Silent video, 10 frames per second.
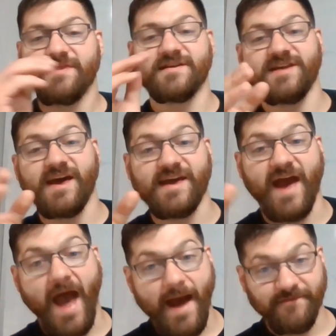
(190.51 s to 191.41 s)
The day
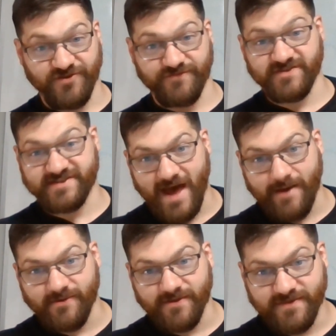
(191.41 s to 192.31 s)
after the
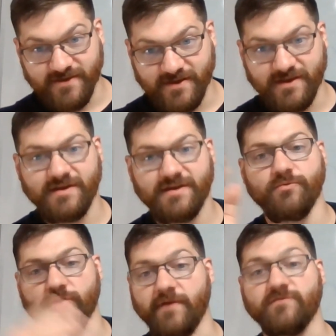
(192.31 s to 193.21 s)
Sabbath,
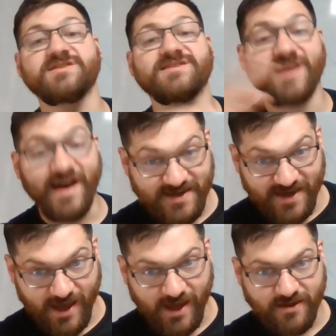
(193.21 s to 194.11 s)
whatever
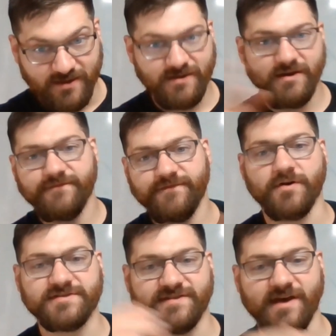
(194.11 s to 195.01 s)
Sunday
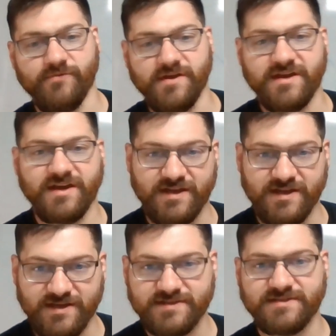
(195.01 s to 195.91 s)
falls in that week,
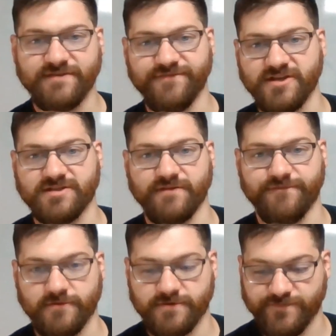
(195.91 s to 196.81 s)
is the Feast of
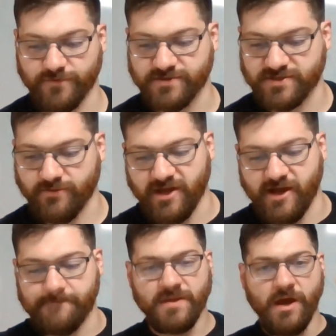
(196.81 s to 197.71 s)
First Fruits. So
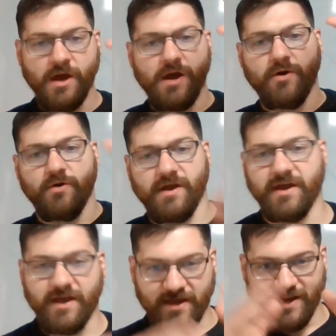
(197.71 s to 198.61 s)
again,
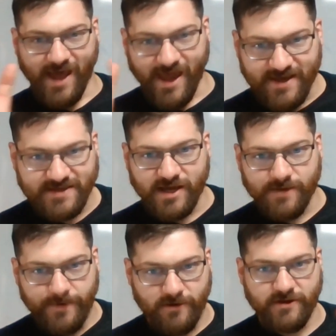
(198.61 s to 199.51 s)
in an
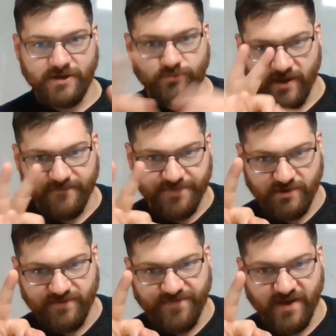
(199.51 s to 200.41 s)
8-day period, we have
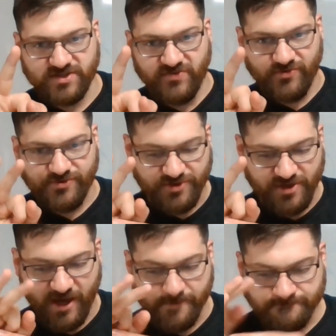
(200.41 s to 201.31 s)
3 festivals,
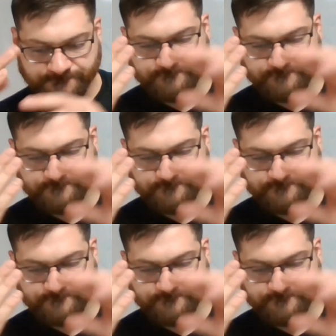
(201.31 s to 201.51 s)
okay?